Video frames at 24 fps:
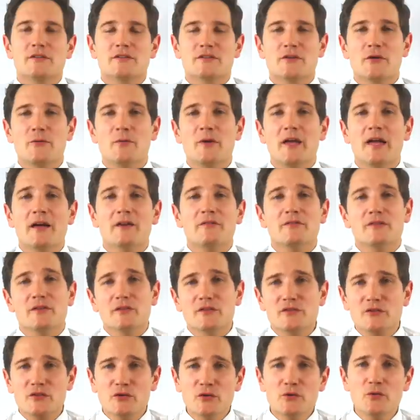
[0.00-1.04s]
So we
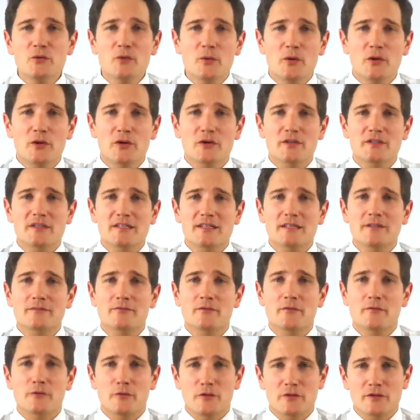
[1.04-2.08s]
have two words in
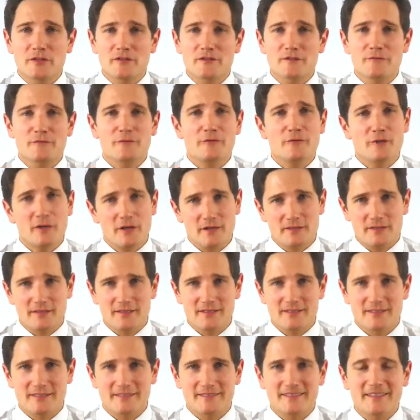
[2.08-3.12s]
reverse
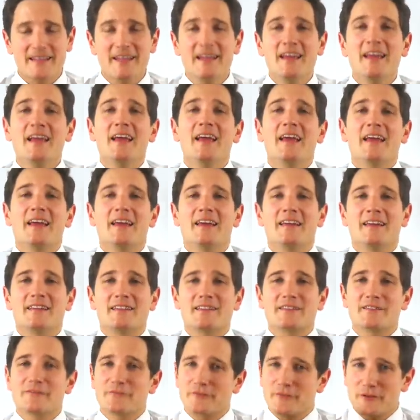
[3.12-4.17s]
thrust.
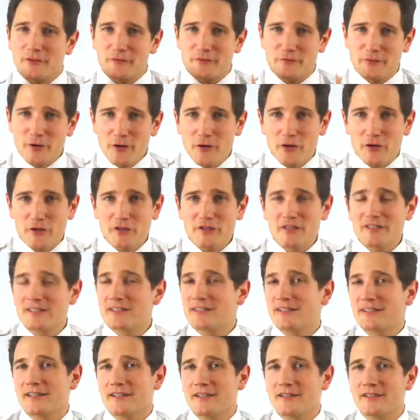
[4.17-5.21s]
It's
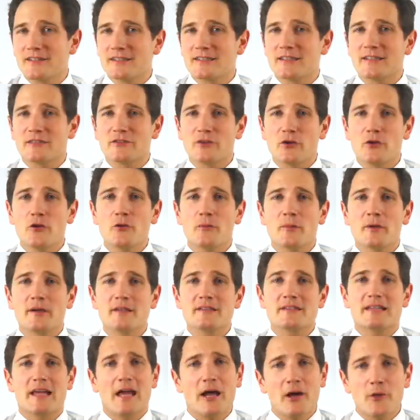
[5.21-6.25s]
reverse because the
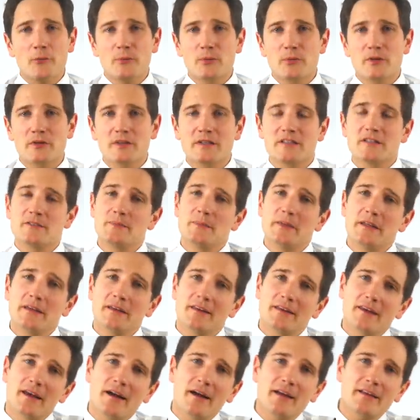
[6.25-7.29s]
turbine's output is
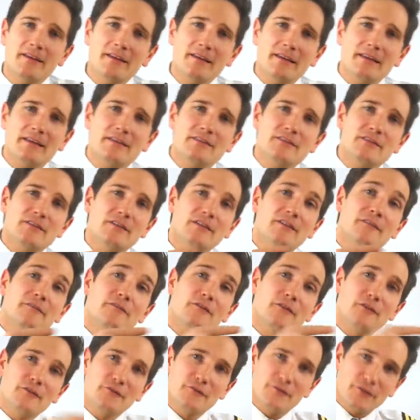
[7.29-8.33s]
being guided into the
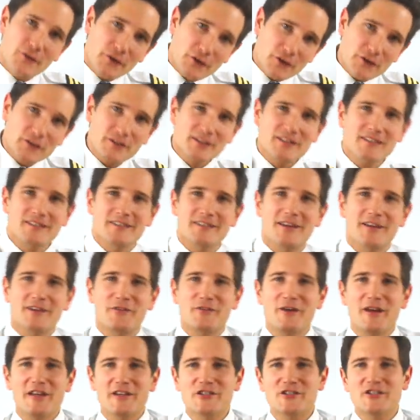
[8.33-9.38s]
reverse
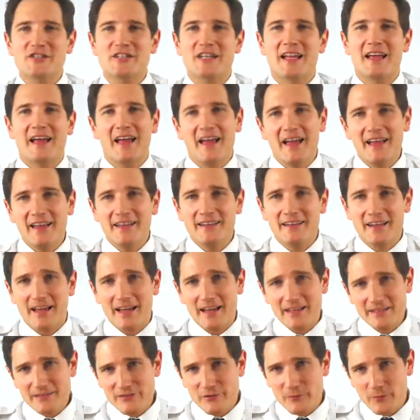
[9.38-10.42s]
direction, and
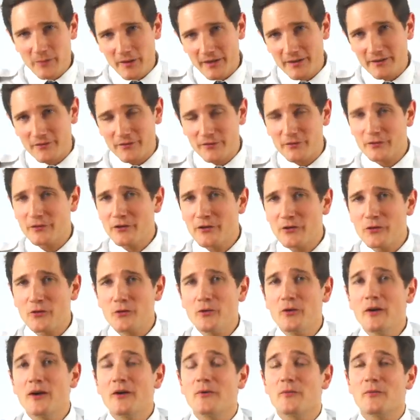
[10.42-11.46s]
as you might not
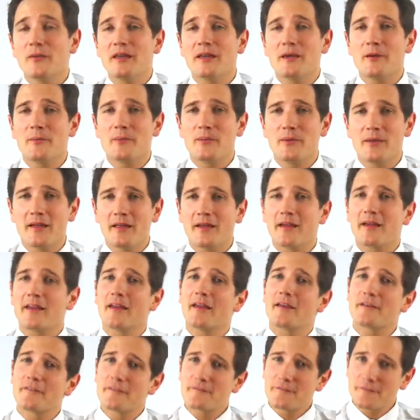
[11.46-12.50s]
know, we
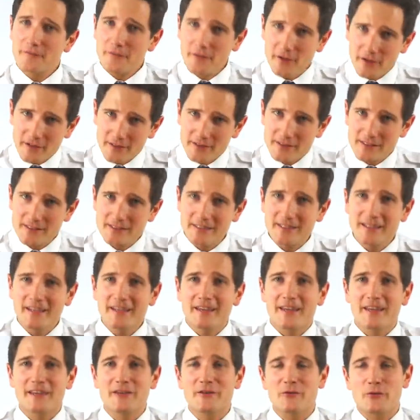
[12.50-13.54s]
apply thrust
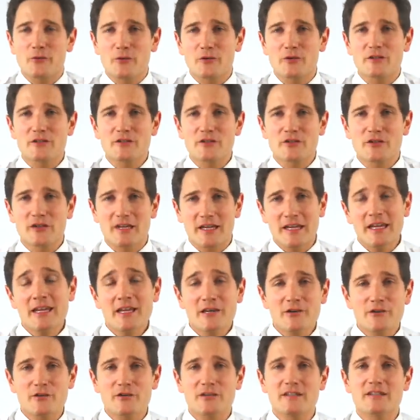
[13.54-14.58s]
in order to
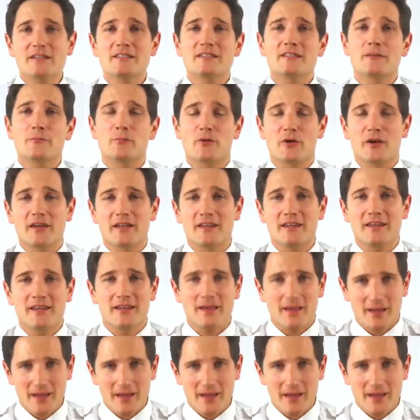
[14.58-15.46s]
increase the braking